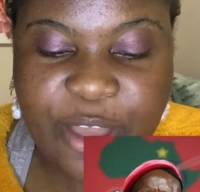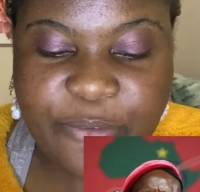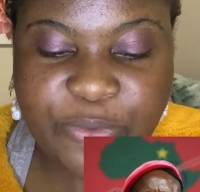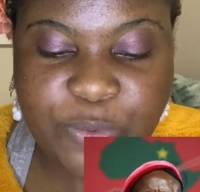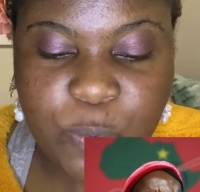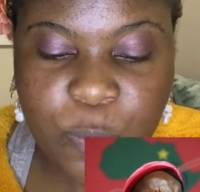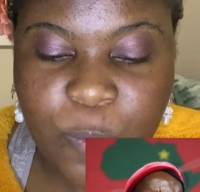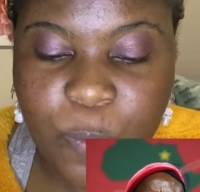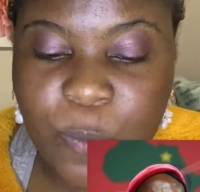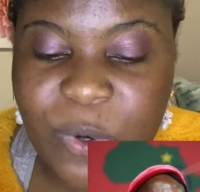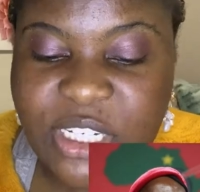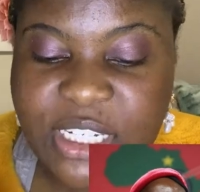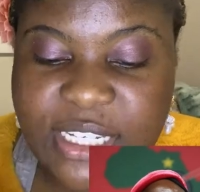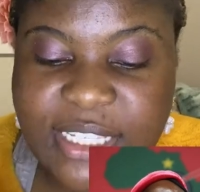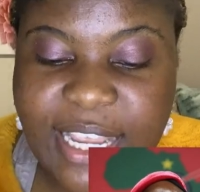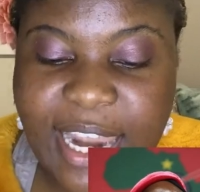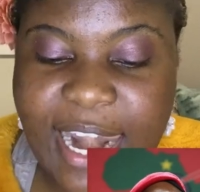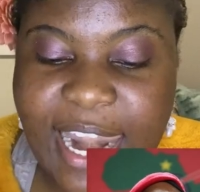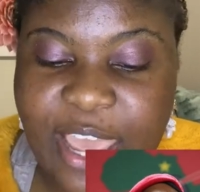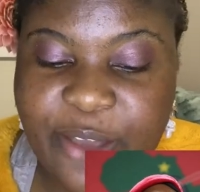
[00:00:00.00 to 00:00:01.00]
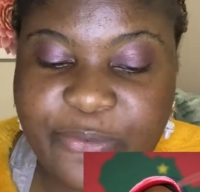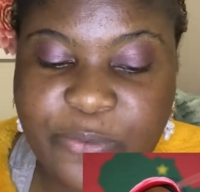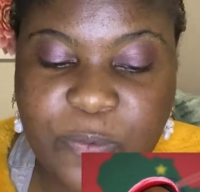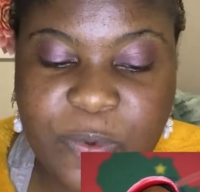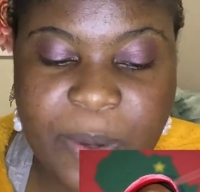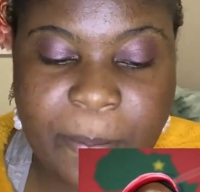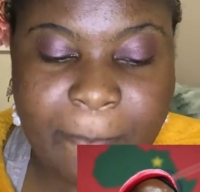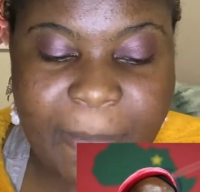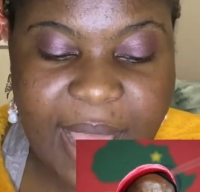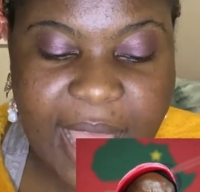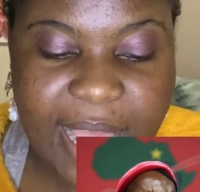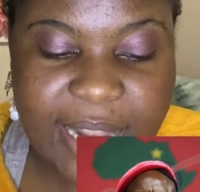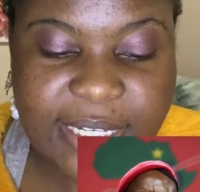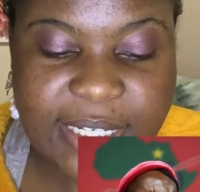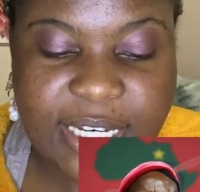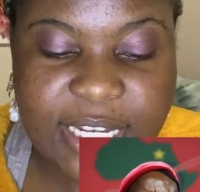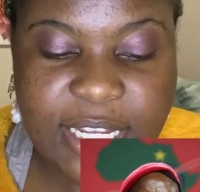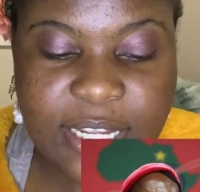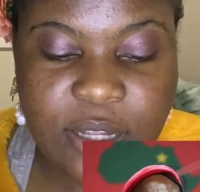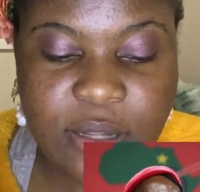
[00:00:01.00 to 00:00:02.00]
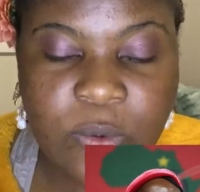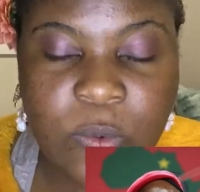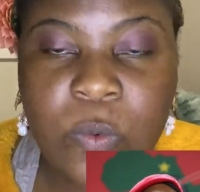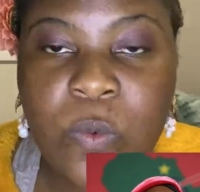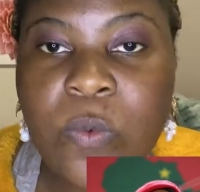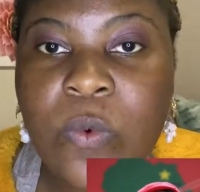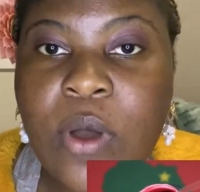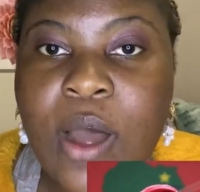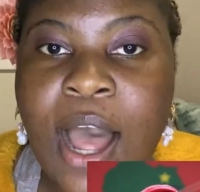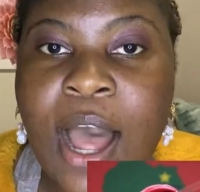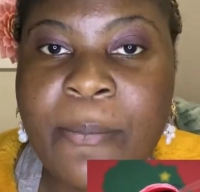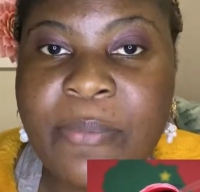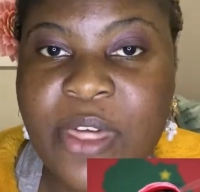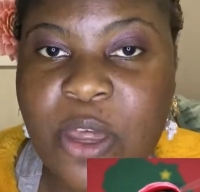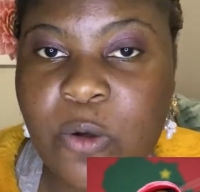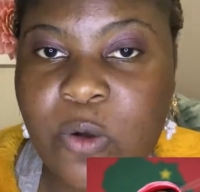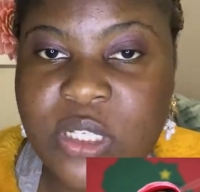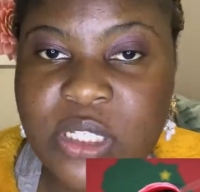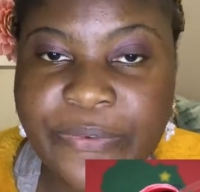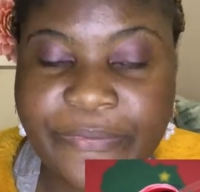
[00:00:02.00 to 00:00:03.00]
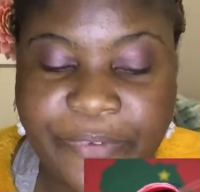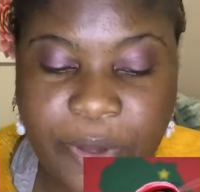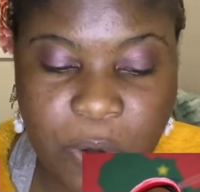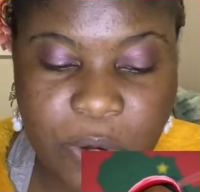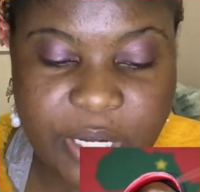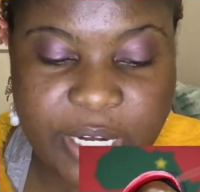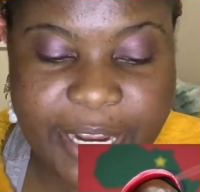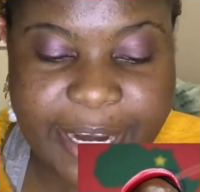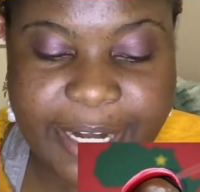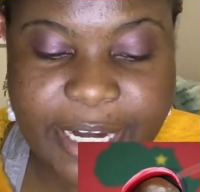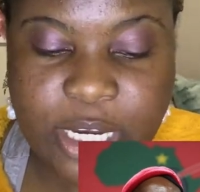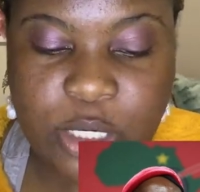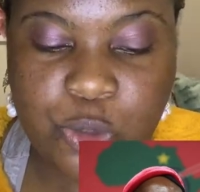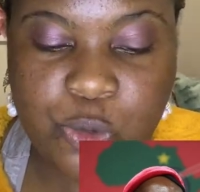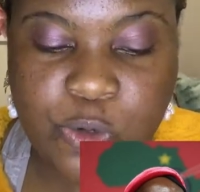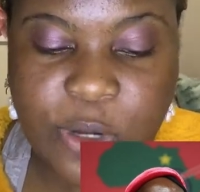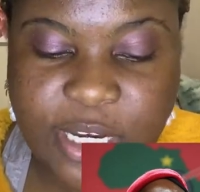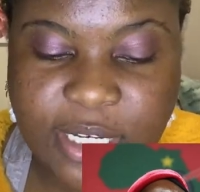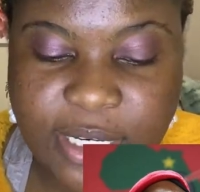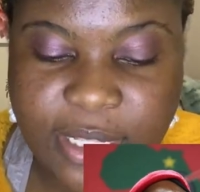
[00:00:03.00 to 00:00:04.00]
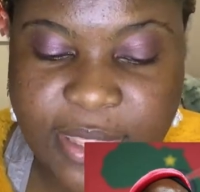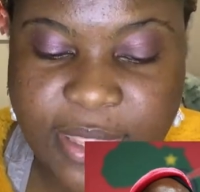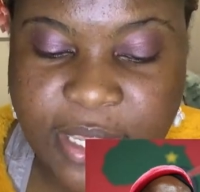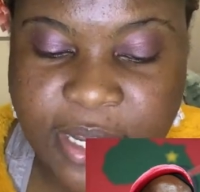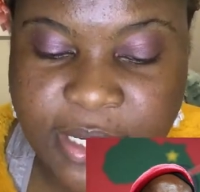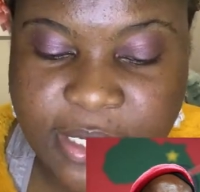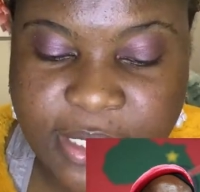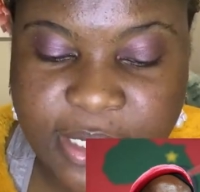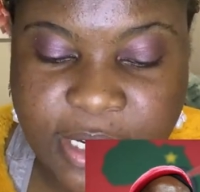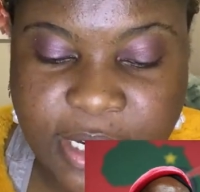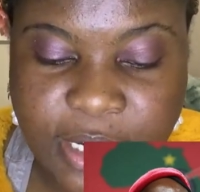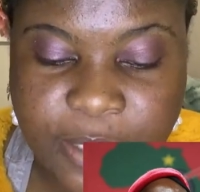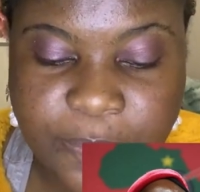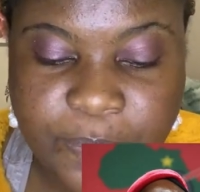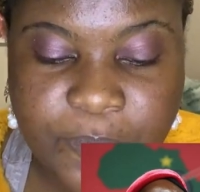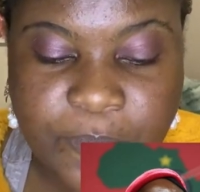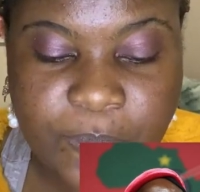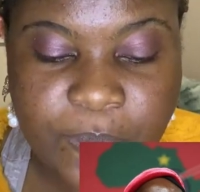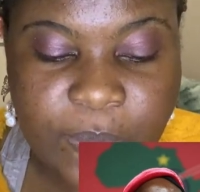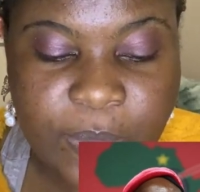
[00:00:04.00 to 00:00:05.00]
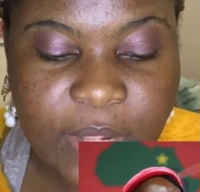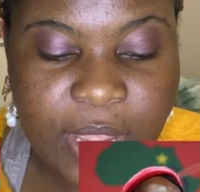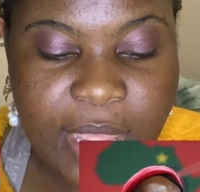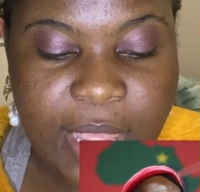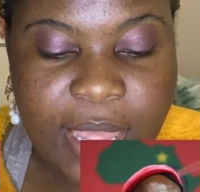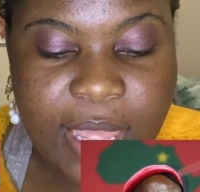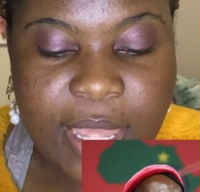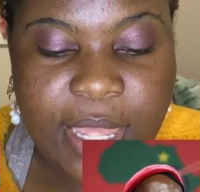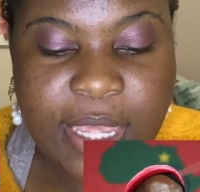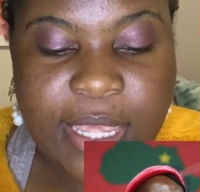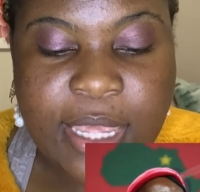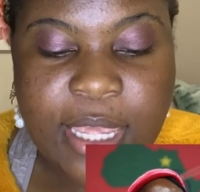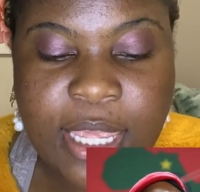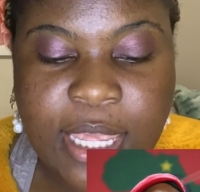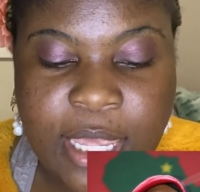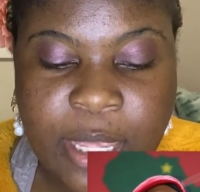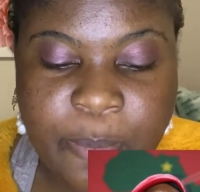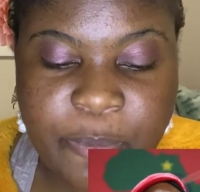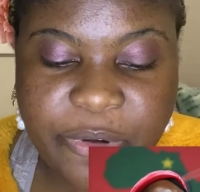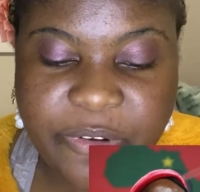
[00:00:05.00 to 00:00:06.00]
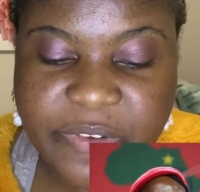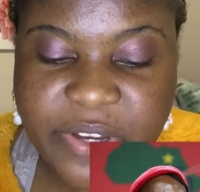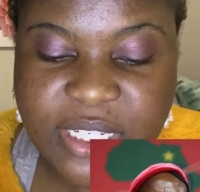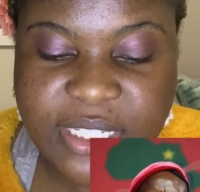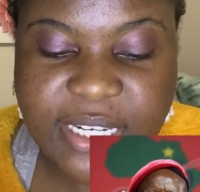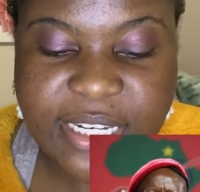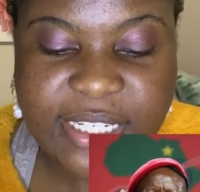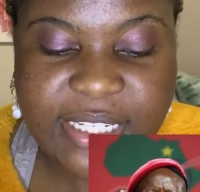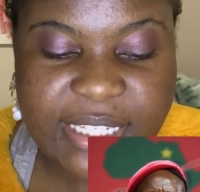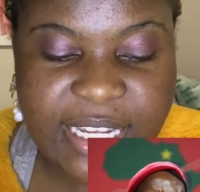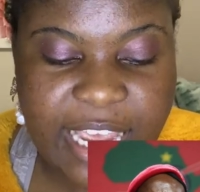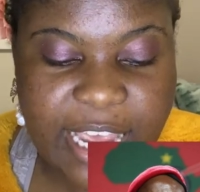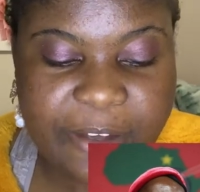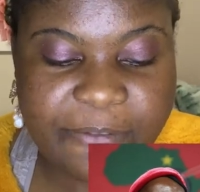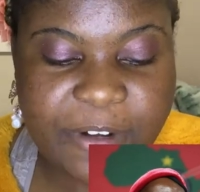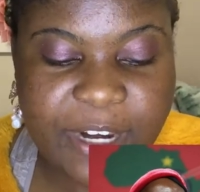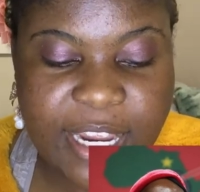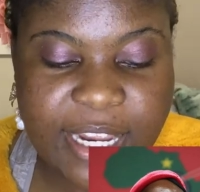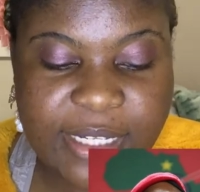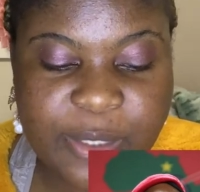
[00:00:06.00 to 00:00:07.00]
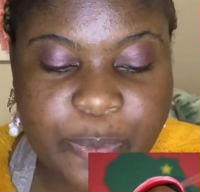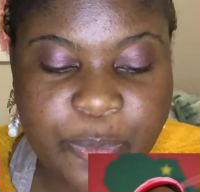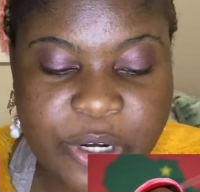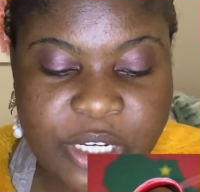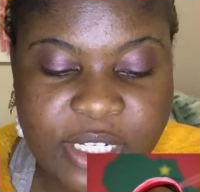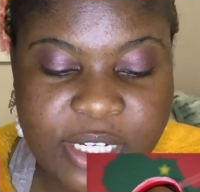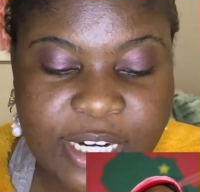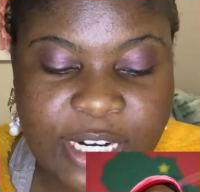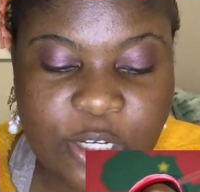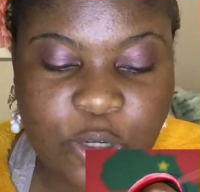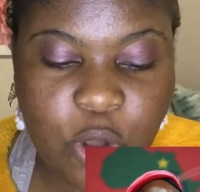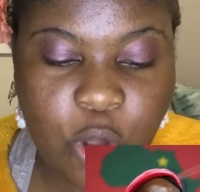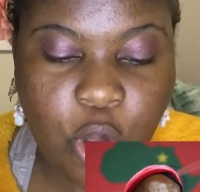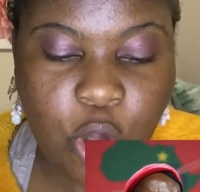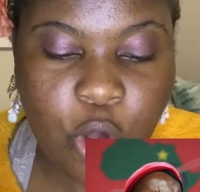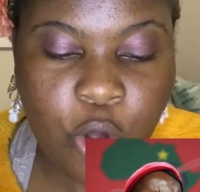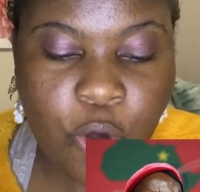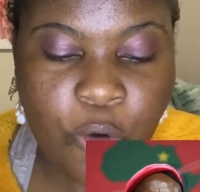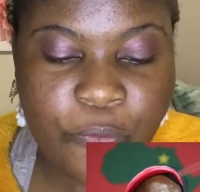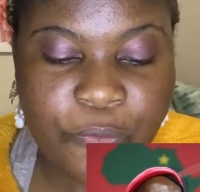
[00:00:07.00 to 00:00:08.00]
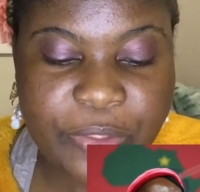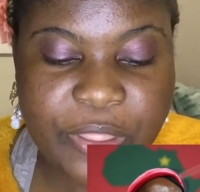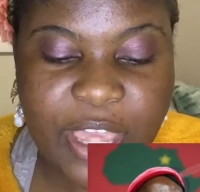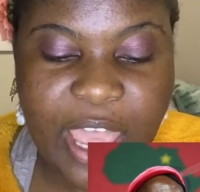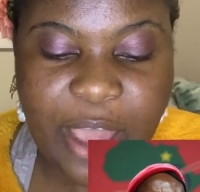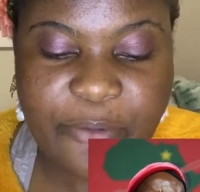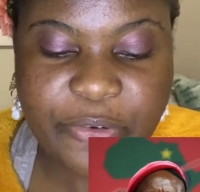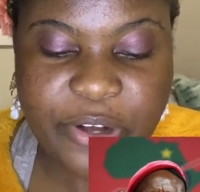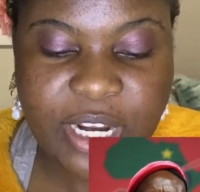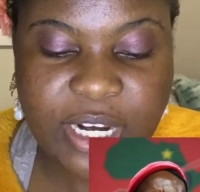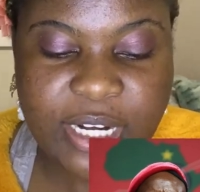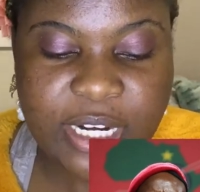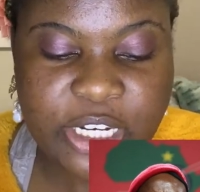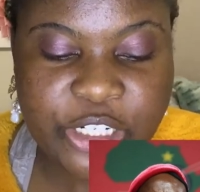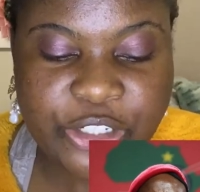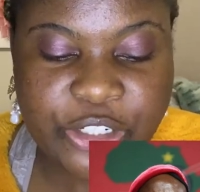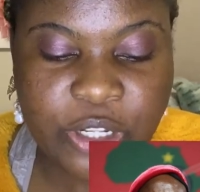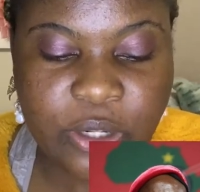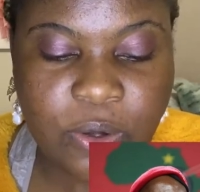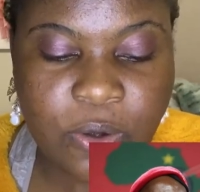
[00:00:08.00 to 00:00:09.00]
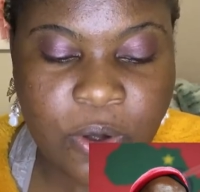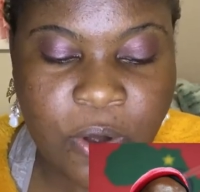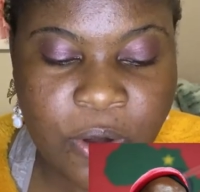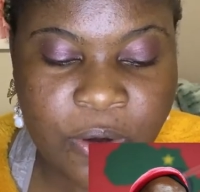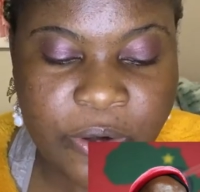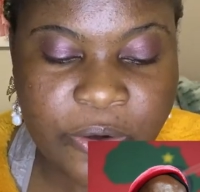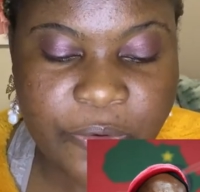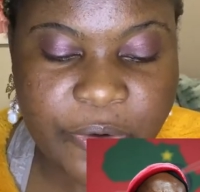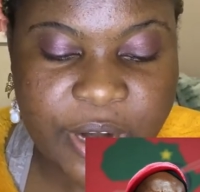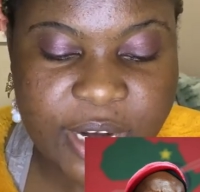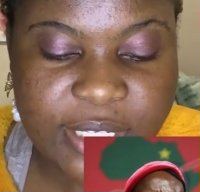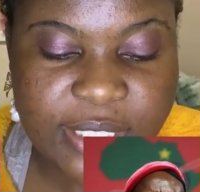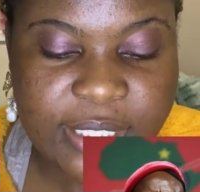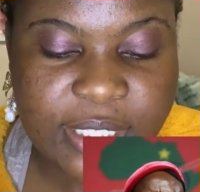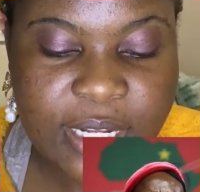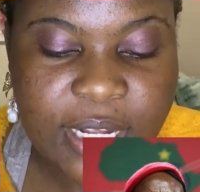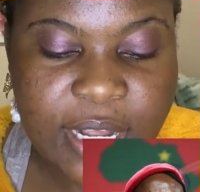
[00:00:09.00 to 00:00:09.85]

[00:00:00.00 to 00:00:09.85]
which is a left-wing party that was founded in 2013. He previously served as president of the African National Congress